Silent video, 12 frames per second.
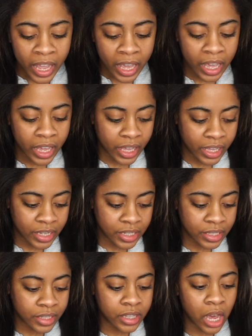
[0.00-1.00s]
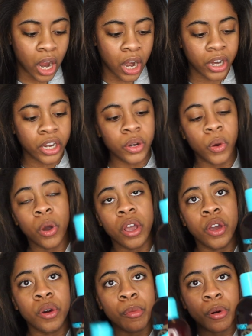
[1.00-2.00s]
It is the Argan
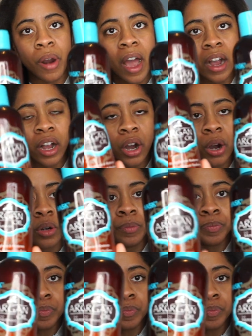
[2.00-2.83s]
Oil Morocco